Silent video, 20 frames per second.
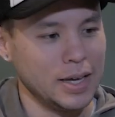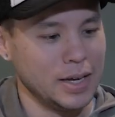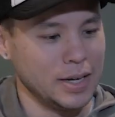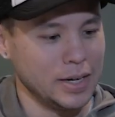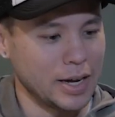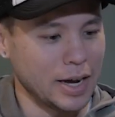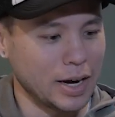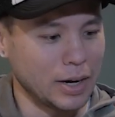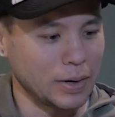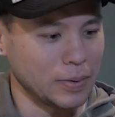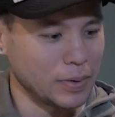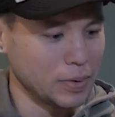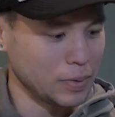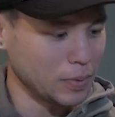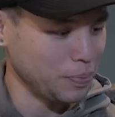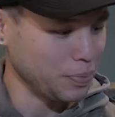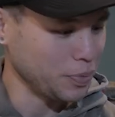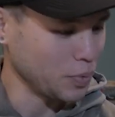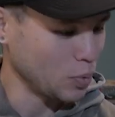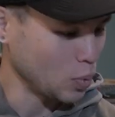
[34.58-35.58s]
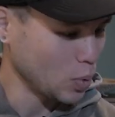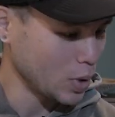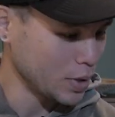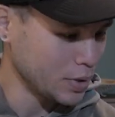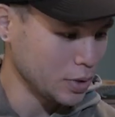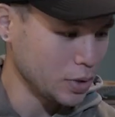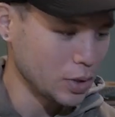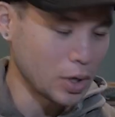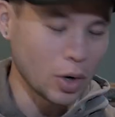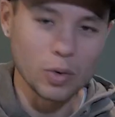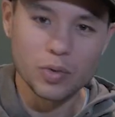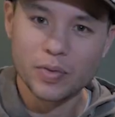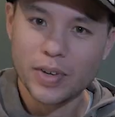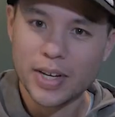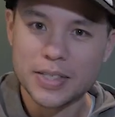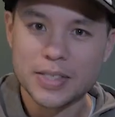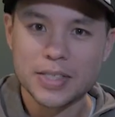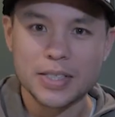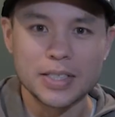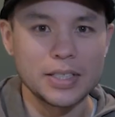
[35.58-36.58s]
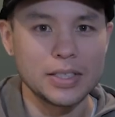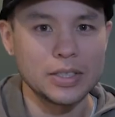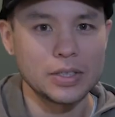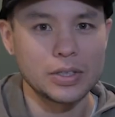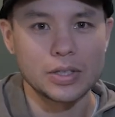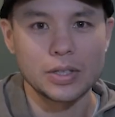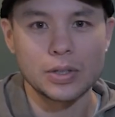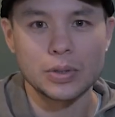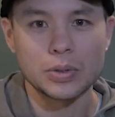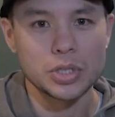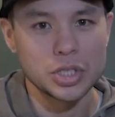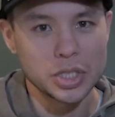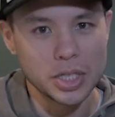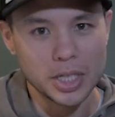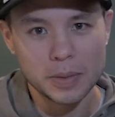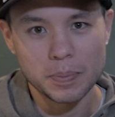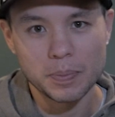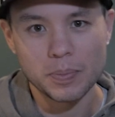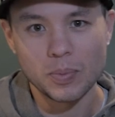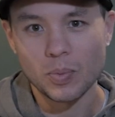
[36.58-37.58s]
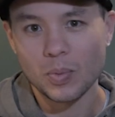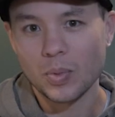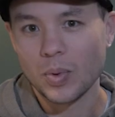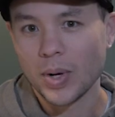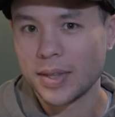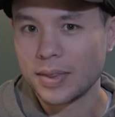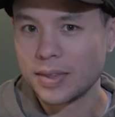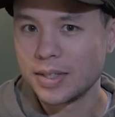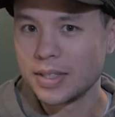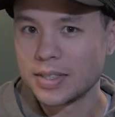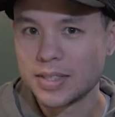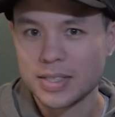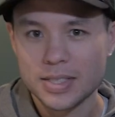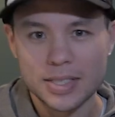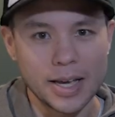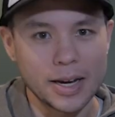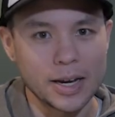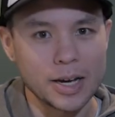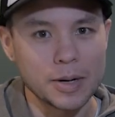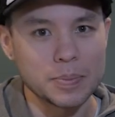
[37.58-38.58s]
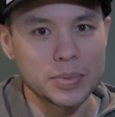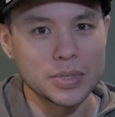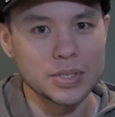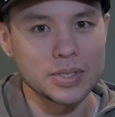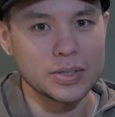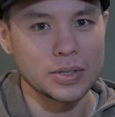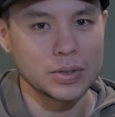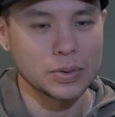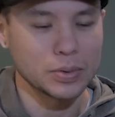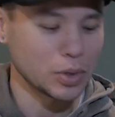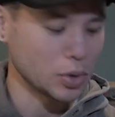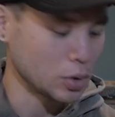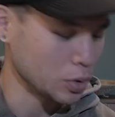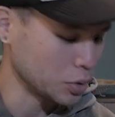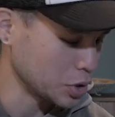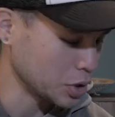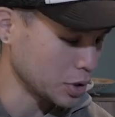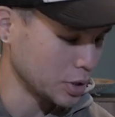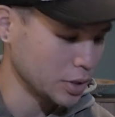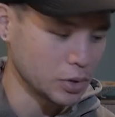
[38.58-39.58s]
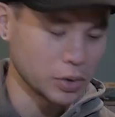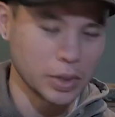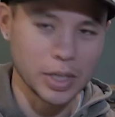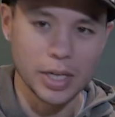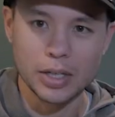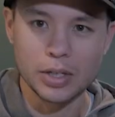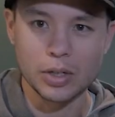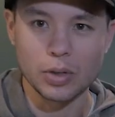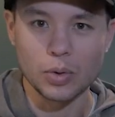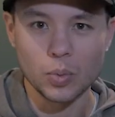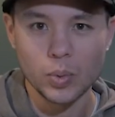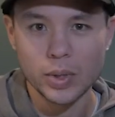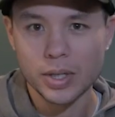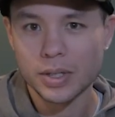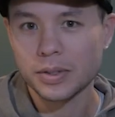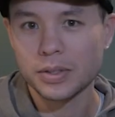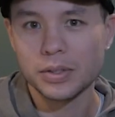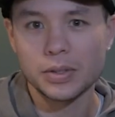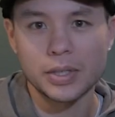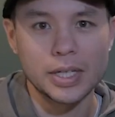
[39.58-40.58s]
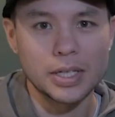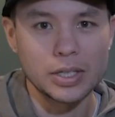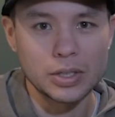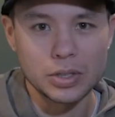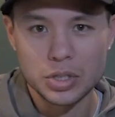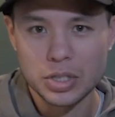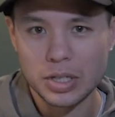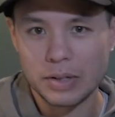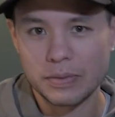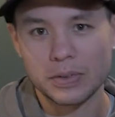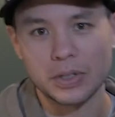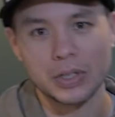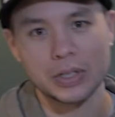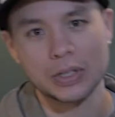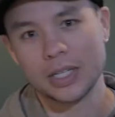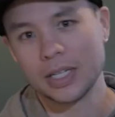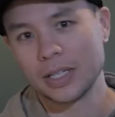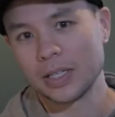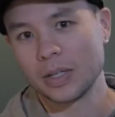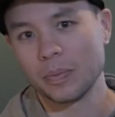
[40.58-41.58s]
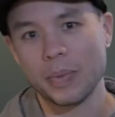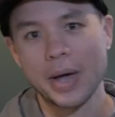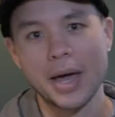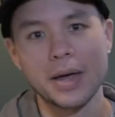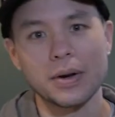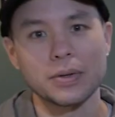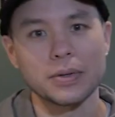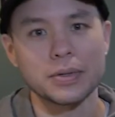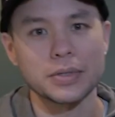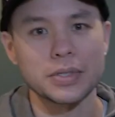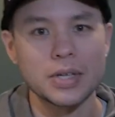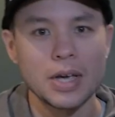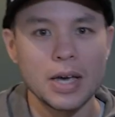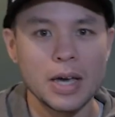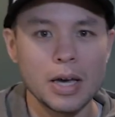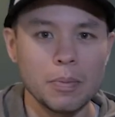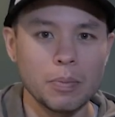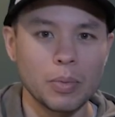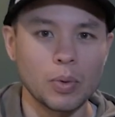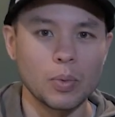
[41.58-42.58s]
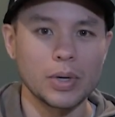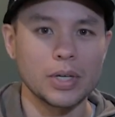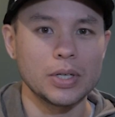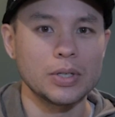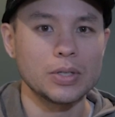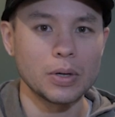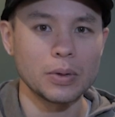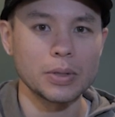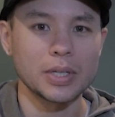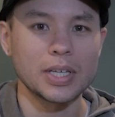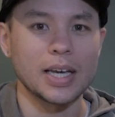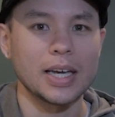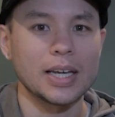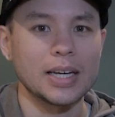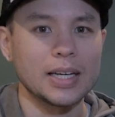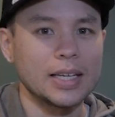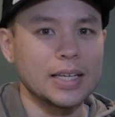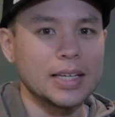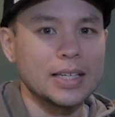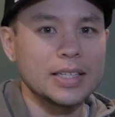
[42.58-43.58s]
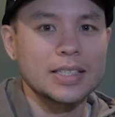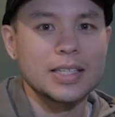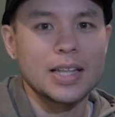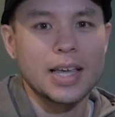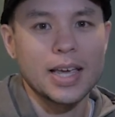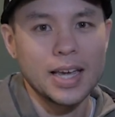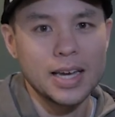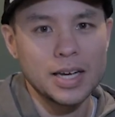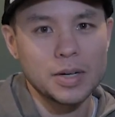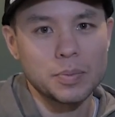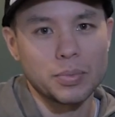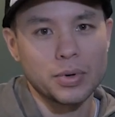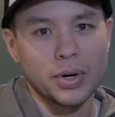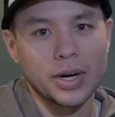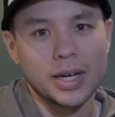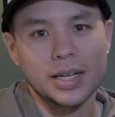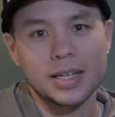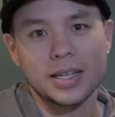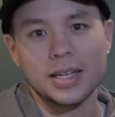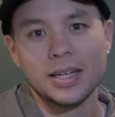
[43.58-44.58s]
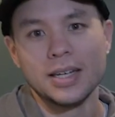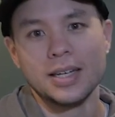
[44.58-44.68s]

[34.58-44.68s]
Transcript: Now, whether you go fancy, you go cheap with these setups, you get your wheel, you get your shifter, you get the pedals, but what you don't get is the handbrake.